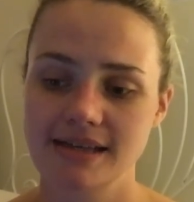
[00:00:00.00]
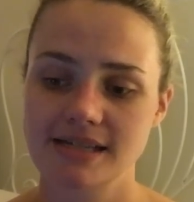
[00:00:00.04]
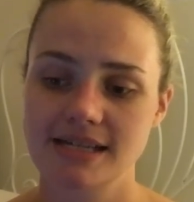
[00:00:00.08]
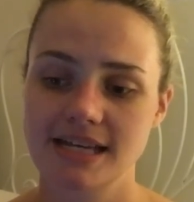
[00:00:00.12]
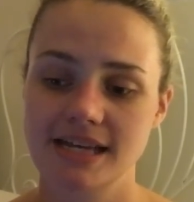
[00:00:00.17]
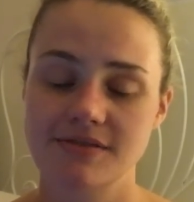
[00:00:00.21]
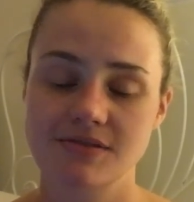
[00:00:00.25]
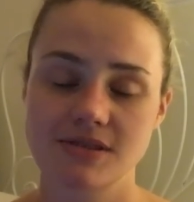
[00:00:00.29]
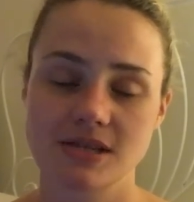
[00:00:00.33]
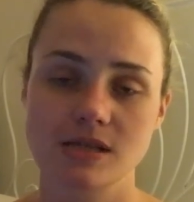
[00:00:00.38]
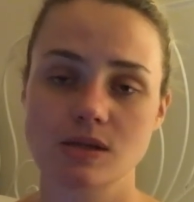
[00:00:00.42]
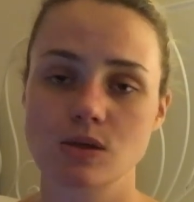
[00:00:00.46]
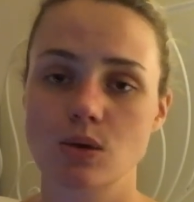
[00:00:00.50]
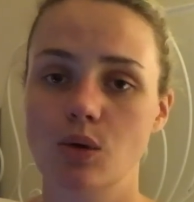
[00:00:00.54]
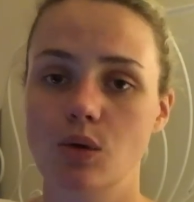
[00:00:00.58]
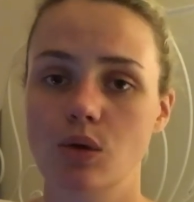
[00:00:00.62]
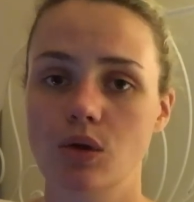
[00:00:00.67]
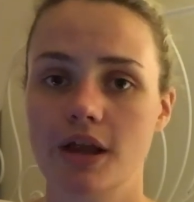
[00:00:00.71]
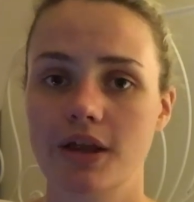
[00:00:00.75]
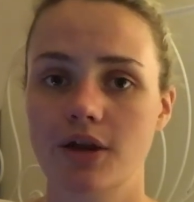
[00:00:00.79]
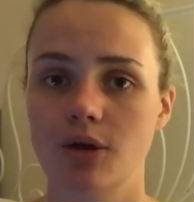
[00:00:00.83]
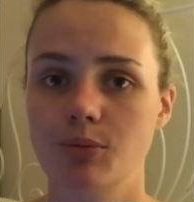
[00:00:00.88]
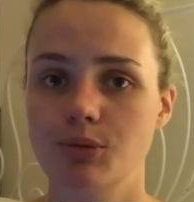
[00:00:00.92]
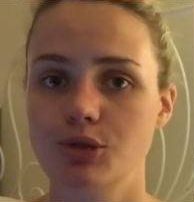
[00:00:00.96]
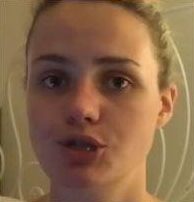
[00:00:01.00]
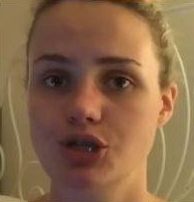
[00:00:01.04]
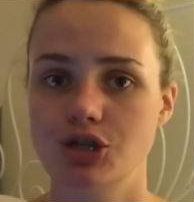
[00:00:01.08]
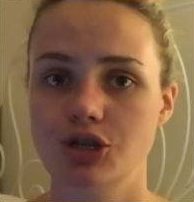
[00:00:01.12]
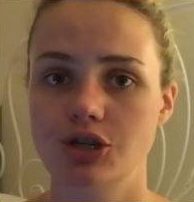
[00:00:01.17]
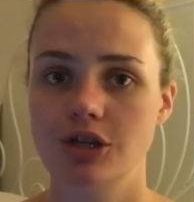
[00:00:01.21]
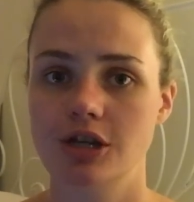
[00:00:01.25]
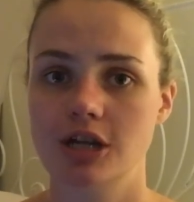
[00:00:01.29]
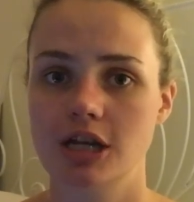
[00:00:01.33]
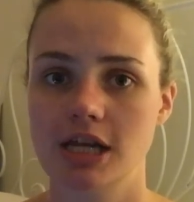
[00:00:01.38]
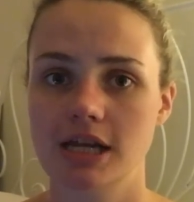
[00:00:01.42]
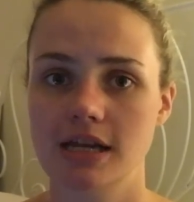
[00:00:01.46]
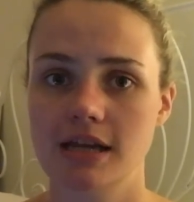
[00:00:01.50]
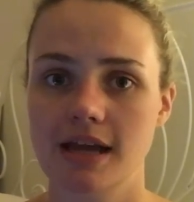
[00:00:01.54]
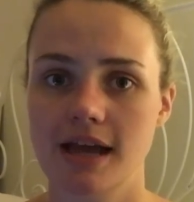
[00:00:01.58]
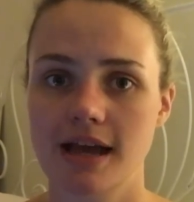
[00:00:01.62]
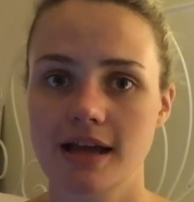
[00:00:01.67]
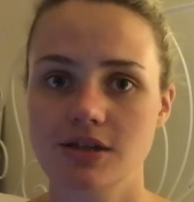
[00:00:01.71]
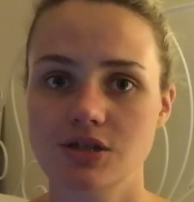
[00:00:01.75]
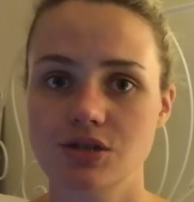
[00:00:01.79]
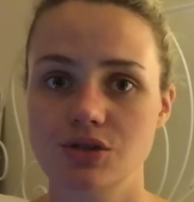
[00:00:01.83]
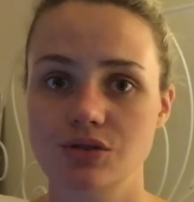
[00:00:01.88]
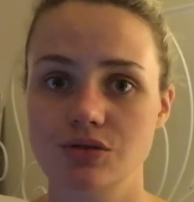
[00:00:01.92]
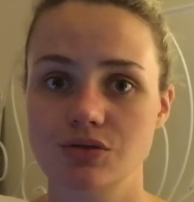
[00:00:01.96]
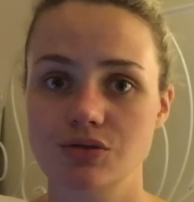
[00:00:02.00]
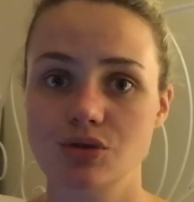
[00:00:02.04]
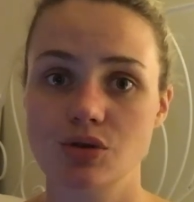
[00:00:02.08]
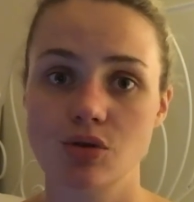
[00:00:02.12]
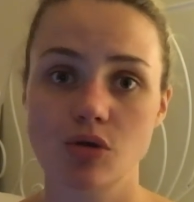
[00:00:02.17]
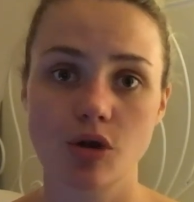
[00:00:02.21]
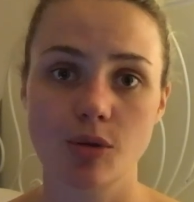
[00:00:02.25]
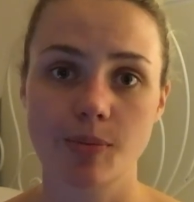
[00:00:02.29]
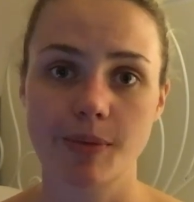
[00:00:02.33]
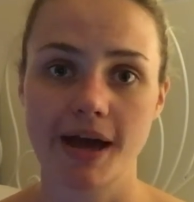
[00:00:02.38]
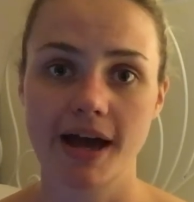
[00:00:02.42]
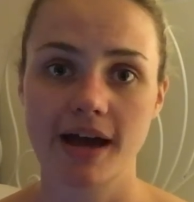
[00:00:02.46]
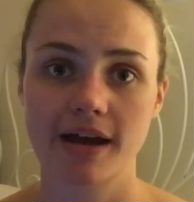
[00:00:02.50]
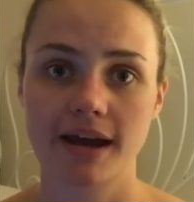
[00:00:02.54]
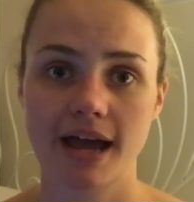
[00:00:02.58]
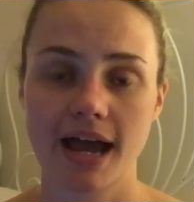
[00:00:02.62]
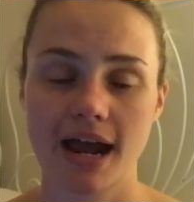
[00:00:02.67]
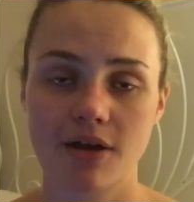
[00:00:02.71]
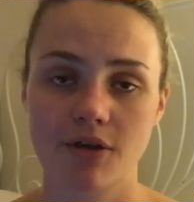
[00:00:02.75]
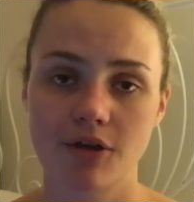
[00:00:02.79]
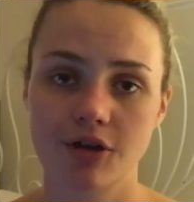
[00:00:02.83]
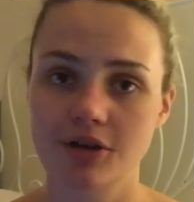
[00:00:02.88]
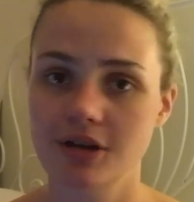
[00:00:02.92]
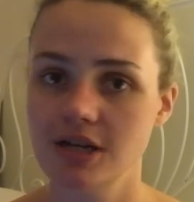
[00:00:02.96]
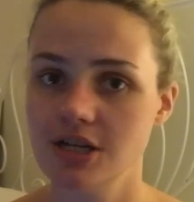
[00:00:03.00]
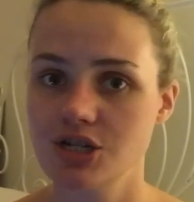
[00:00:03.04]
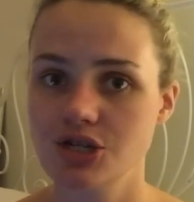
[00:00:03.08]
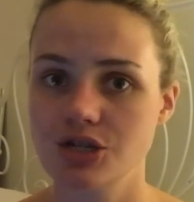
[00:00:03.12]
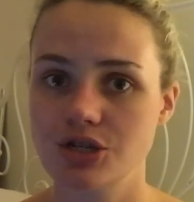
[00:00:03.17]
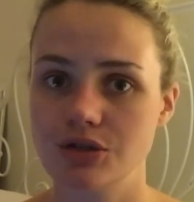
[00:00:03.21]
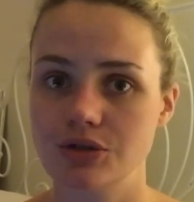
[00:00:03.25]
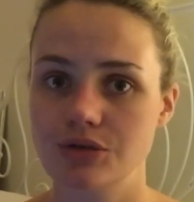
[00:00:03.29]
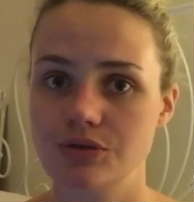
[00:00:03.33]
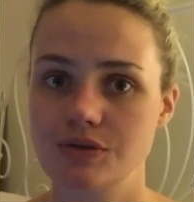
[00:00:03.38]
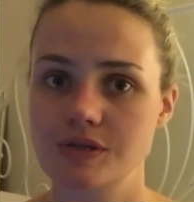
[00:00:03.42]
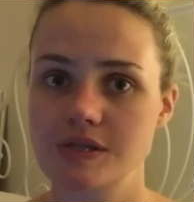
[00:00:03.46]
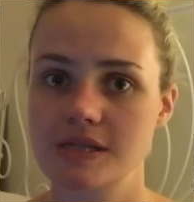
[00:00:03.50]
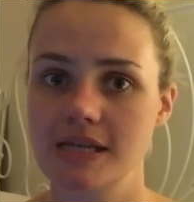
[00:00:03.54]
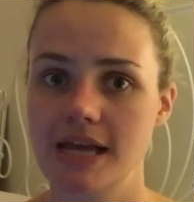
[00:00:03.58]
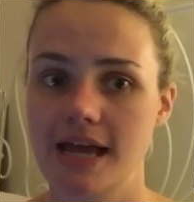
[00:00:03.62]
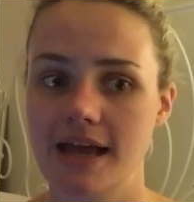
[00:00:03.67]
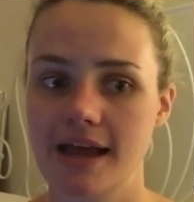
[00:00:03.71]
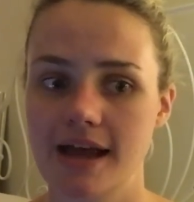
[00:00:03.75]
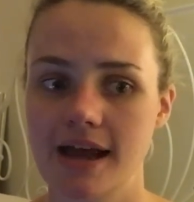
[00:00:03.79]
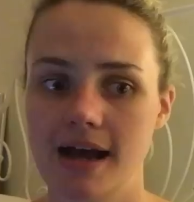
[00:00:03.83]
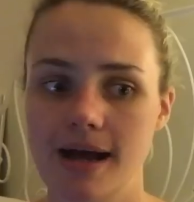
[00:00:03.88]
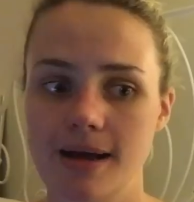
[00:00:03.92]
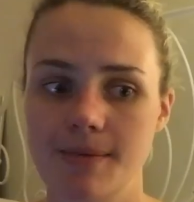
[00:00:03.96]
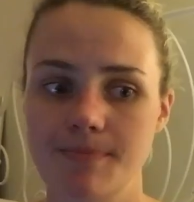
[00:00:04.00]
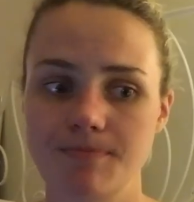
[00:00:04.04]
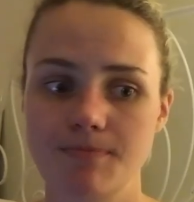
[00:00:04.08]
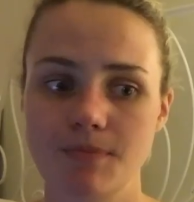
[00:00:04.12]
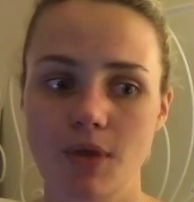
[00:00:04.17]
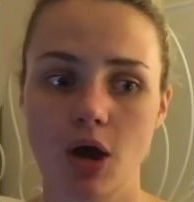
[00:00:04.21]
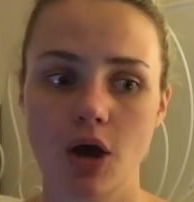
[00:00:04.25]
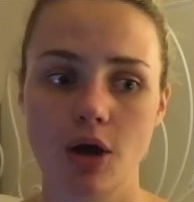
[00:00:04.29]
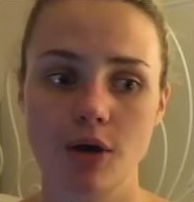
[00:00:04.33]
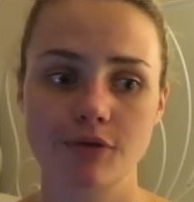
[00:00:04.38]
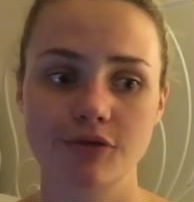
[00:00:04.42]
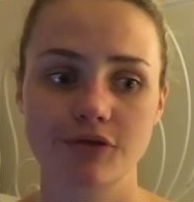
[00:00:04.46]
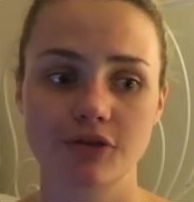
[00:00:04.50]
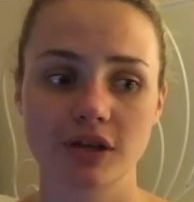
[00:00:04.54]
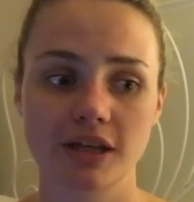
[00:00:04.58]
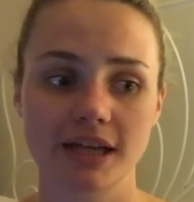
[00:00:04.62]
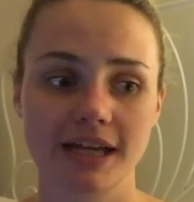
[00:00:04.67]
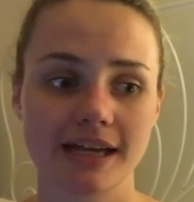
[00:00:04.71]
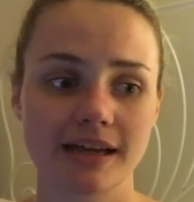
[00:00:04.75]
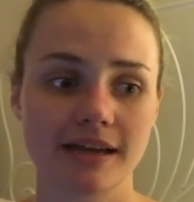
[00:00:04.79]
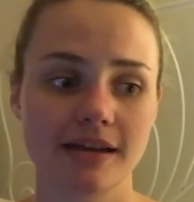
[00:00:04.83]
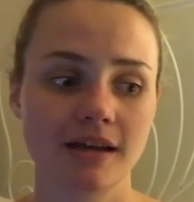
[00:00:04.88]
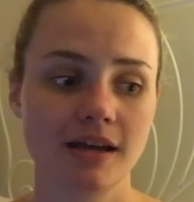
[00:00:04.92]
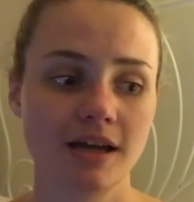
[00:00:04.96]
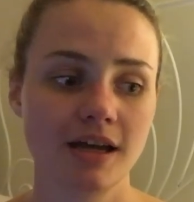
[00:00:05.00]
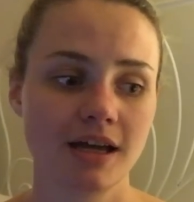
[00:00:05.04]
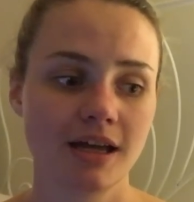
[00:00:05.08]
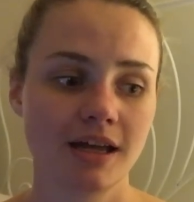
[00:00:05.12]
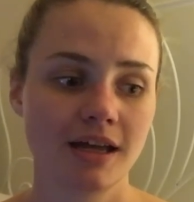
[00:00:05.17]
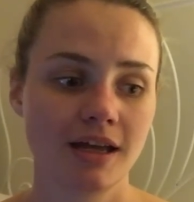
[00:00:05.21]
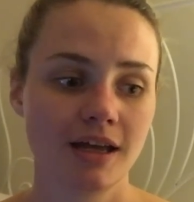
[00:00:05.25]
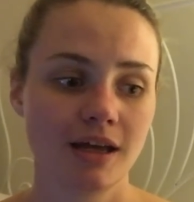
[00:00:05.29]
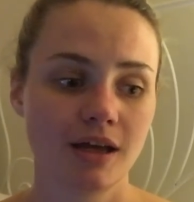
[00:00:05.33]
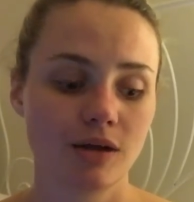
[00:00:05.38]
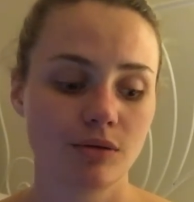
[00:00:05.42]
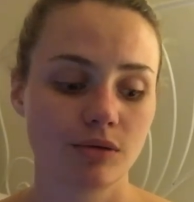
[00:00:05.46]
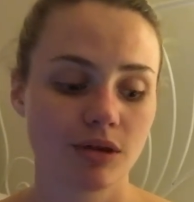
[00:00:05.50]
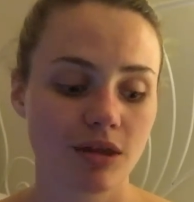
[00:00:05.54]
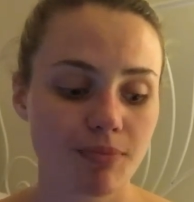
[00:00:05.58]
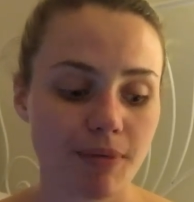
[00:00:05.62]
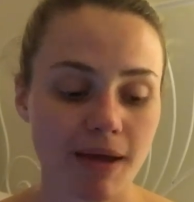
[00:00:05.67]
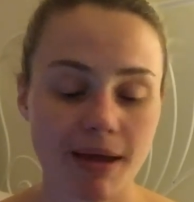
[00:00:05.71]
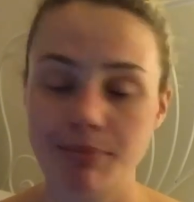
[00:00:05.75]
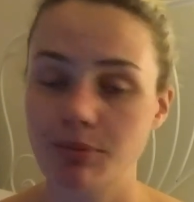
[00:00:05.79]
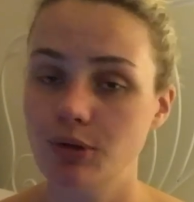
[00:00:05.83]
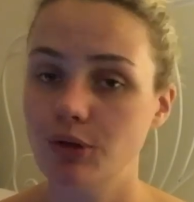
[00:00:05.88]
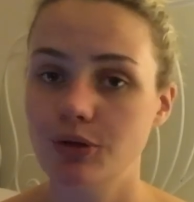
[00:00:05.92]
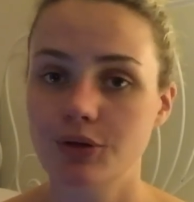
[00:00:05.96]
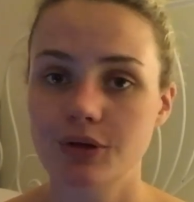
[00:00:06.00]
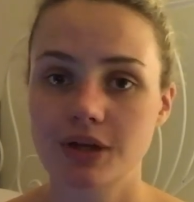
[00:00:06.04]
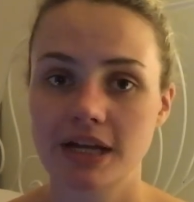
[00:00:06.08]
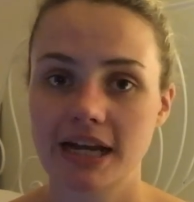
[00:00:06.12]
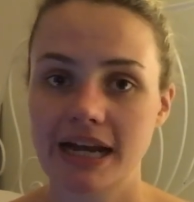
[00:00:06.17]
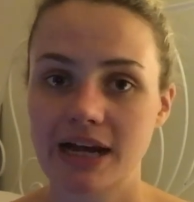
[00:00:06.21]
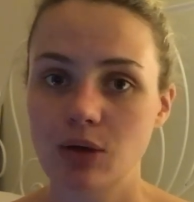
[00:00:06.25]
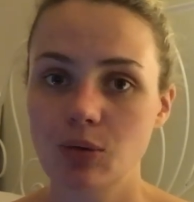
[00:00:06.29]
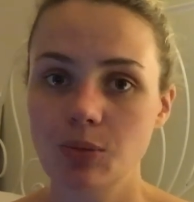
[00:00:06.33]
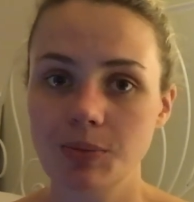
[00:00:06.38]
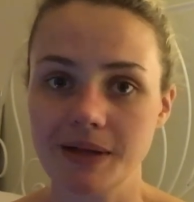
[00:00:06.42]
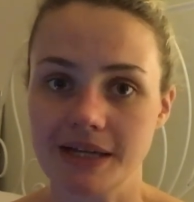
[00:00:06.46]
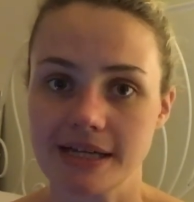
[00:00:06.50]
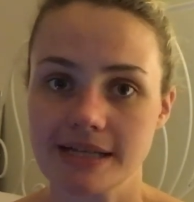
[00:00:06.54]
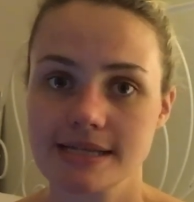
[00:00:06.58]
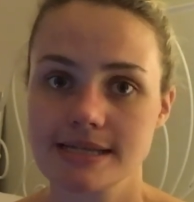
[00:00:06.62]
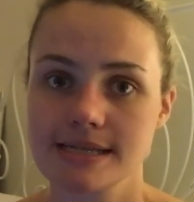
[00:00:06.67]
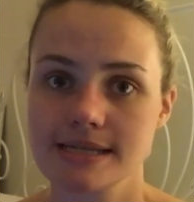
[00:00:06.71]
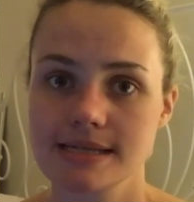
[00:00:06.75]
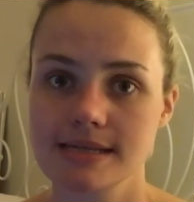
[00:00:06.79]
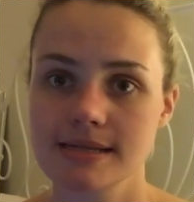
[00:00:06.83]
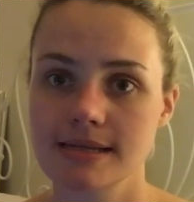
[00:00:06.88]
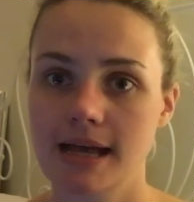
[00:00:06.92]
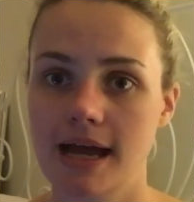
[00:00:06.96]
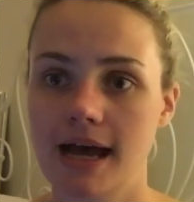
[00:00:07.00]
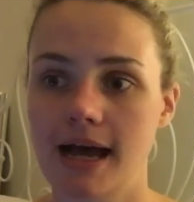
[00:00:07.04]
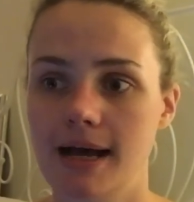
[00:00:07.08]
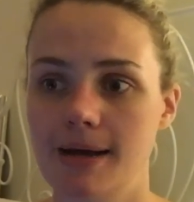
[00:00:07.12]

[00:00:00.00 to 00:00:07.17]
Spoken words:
gives us all an opportunity to talk about our own issues, hopefully with people who can help us,